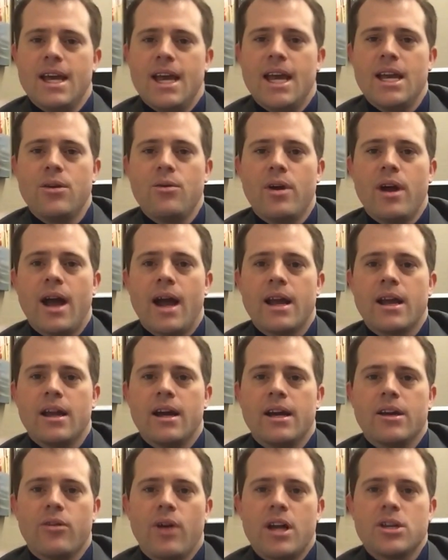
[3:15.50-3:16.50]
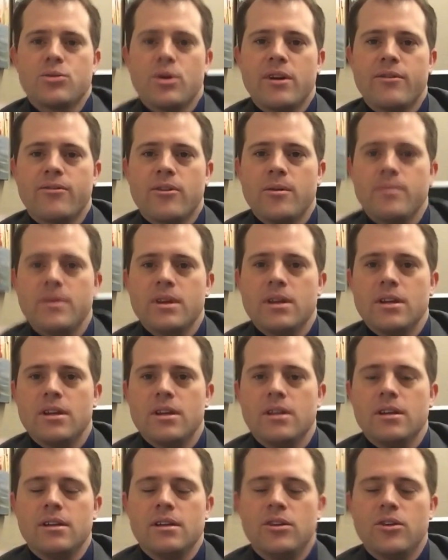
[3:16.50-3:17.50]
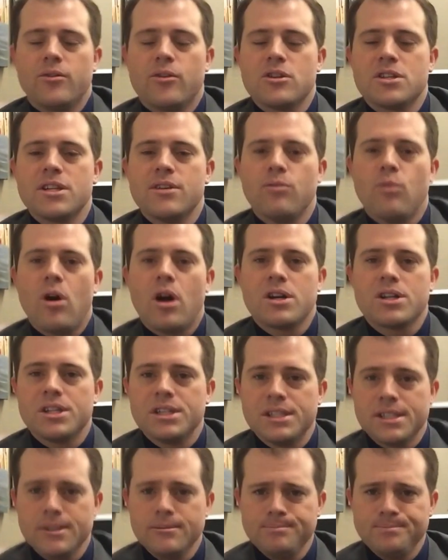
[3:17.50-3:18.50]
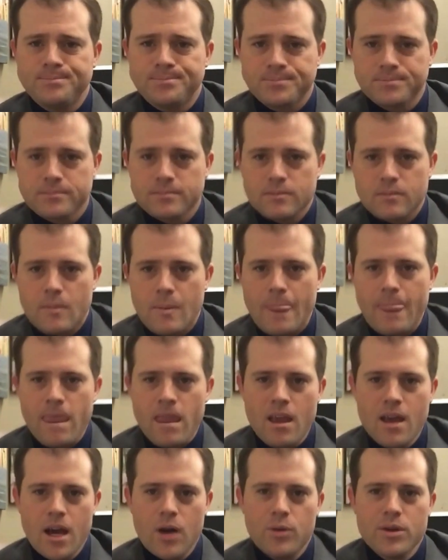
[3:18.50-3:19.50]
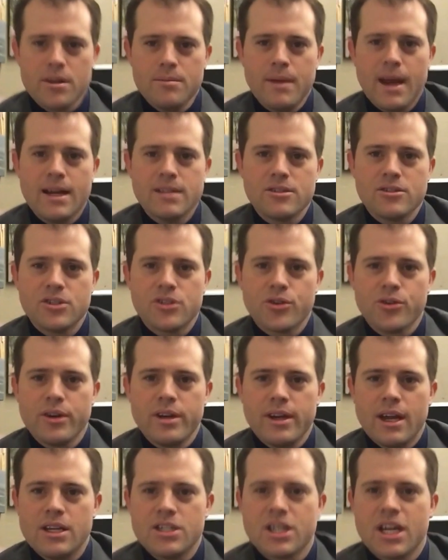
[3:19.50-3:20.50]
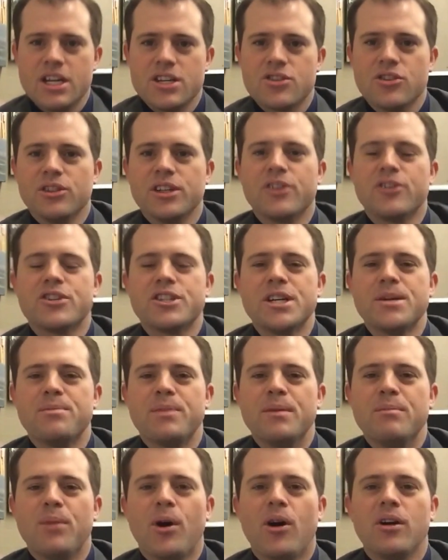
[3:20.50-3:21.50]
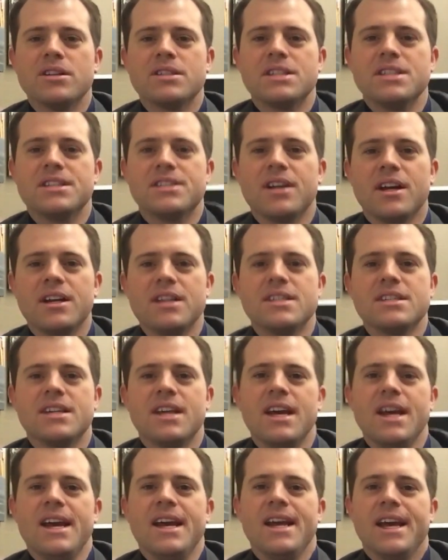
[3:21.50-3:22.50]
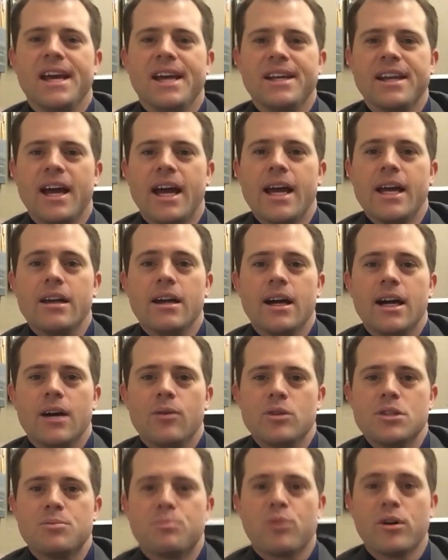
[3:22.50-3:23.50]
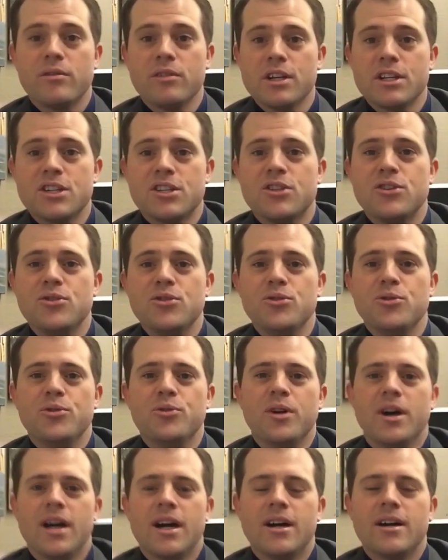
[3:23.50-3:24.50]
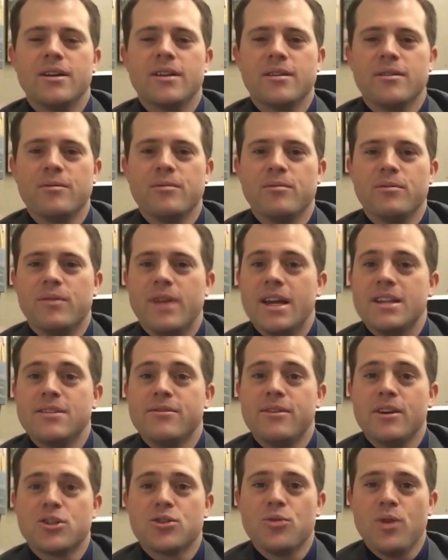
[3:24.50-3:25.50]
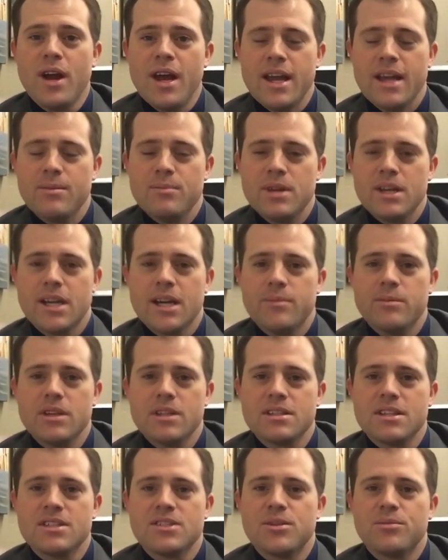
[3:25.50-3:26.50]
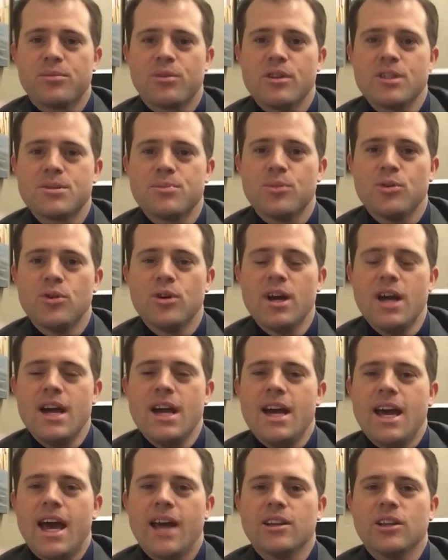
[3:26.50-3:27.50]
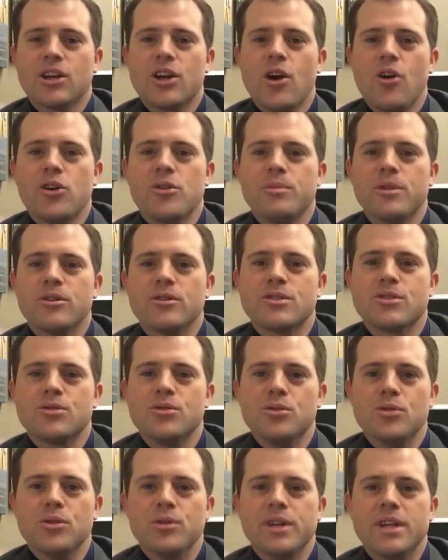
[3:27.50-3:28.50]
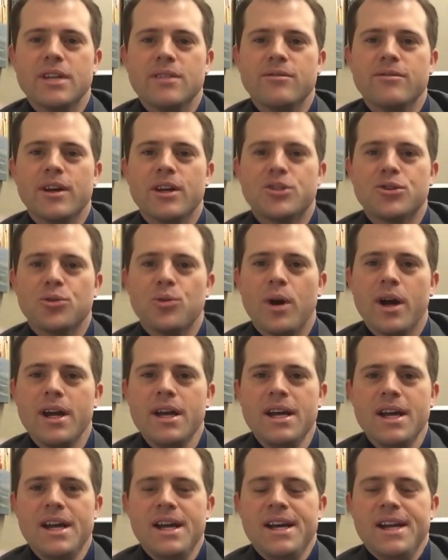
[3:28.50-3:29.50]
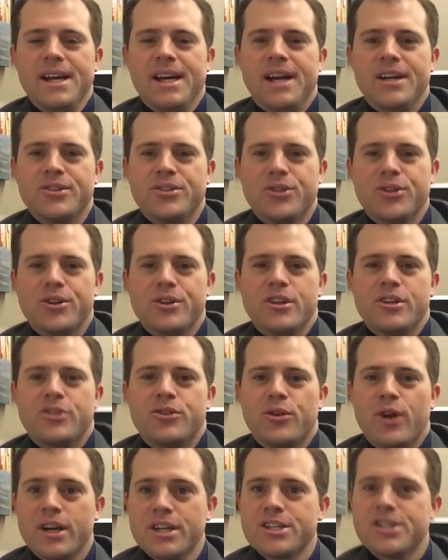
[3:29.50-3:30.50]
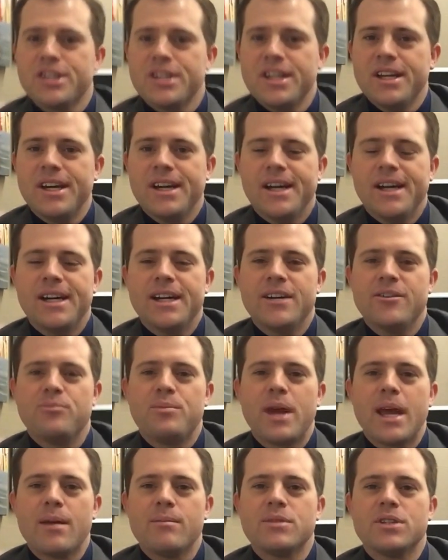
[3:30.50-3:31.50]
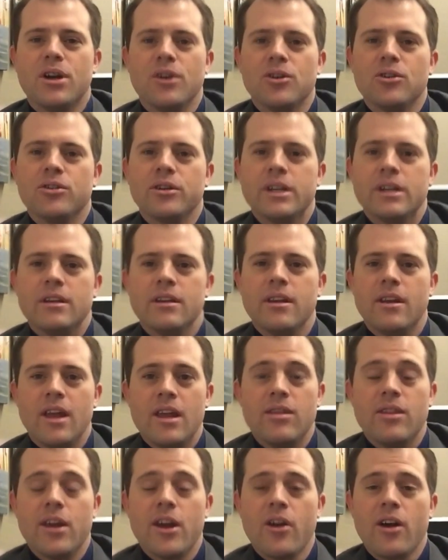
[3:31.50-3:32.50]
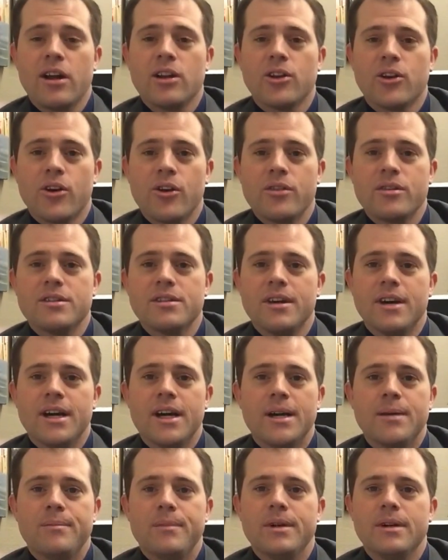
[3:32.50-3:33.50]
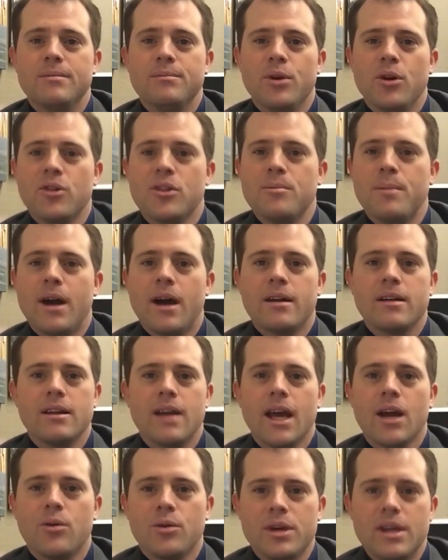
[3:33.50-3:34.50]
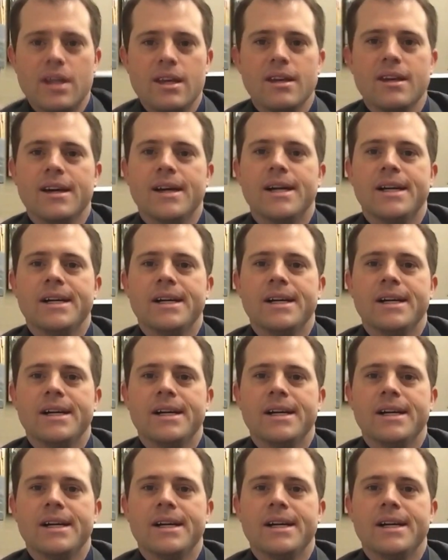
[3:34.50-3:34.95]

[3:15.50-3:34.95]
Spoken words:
anyway, I graduated from the University of Washington with a master's degree in educational leadership and policy studies, and I was privileged to head to Federal Way and become the assistant principal at Lakota Middle School in Federal Way under the direction of Pam Tuggle. And there I learned both about equity